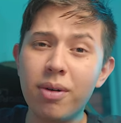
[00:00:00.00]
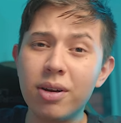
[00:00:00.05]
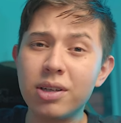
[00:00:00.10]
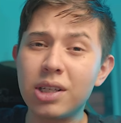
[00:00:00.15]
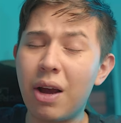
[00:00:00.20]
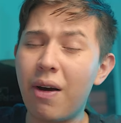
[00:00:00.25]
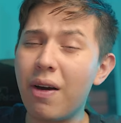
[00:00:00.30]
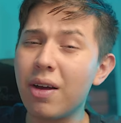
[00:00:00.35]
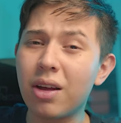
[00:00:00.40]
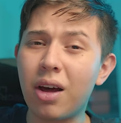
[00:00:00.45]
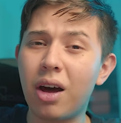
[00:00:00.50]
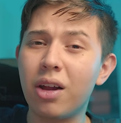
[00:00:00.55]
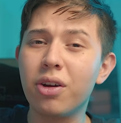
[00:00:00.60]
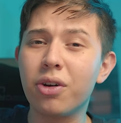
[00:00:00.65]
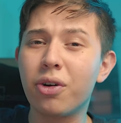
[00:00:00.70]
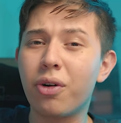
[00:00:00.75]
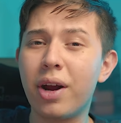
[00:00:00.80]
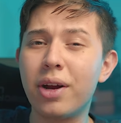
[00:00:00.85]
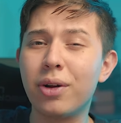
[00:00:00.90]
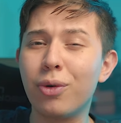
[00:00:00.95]
much how I color
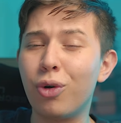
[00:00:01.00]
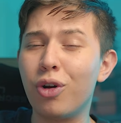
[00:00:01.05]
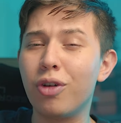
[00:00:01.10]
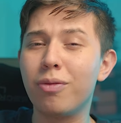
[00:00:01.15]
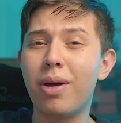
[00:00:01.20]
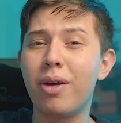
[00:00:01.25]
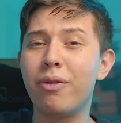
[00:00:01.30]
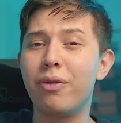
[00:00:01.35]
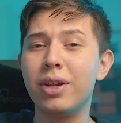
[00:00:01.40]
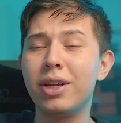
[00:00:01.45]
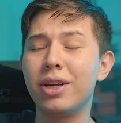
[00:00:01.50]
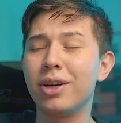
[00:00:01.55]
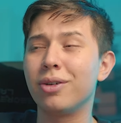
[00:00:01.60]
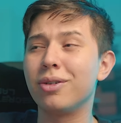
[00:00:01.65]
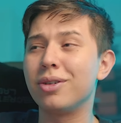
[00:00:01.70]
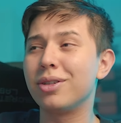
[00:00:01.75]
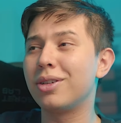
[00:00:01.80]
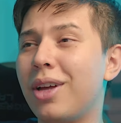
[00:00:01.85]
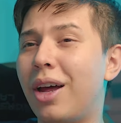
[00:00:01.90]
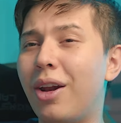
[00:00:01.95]
grade all of my
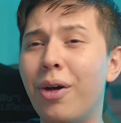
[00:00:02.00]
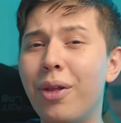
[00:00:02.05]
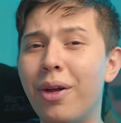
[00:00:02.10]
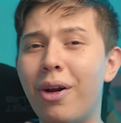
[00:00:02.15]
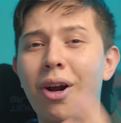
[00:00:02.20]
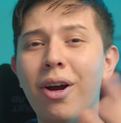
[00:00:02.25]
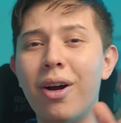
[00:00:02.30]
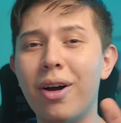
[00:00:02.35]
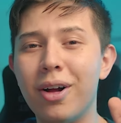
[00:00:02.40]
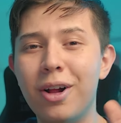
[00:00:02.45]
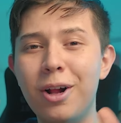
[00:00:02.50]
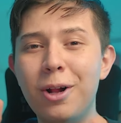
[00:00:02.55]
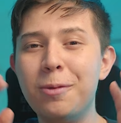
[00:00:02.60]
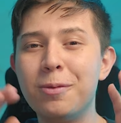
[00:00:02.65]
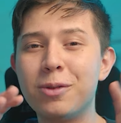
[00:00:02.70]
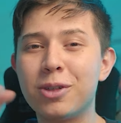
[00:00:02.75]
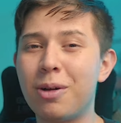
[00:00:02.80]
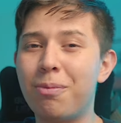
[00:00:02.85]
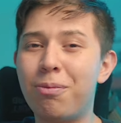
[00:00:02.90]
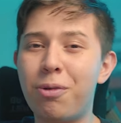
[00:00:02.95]
videos. I know there are
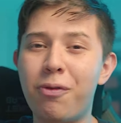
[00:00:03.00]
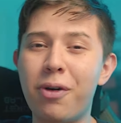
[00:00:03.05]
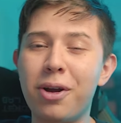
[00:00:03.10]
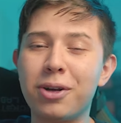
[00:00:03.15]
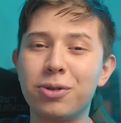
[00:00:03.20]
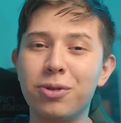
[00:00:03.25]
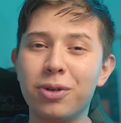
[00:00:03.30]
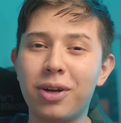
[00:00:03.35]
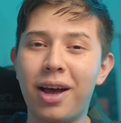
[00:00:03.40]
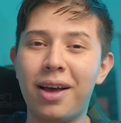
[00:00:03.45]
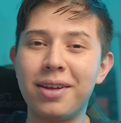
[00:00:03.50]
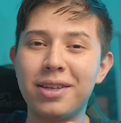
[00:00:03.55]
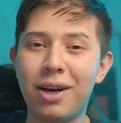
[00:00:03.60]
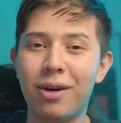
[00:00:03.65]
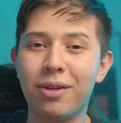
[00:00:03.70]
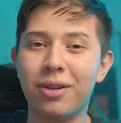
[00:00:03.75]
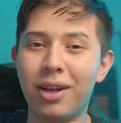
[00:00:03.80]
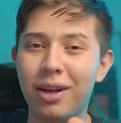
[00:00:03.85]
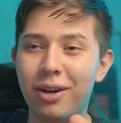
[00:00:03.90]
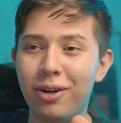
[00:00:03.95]
some professional guys
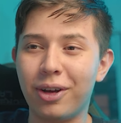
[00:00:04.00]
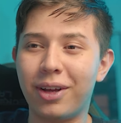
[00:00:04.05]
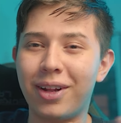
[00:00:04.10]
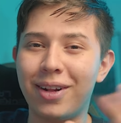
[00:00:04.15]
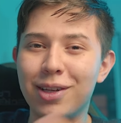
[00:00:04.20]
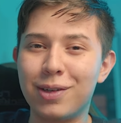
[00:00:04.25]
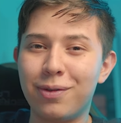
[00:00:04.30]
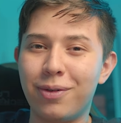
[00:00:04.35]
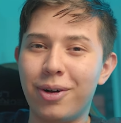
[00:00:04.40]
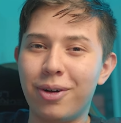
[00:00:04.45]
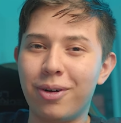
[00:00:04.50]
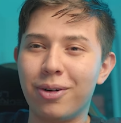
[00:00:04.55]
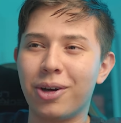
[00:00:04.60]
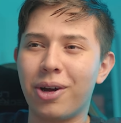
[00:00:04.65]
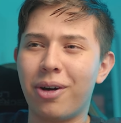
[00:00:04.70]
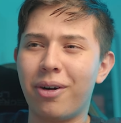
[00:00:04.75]
out there looking at this video and